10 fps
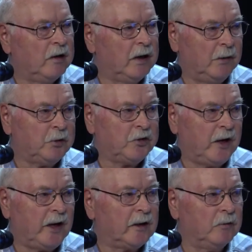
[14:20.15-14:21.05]
it was
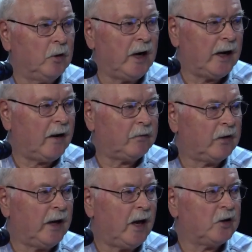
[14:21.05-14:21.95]
taken right after
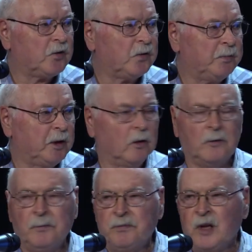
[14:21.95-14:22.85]
the house was built.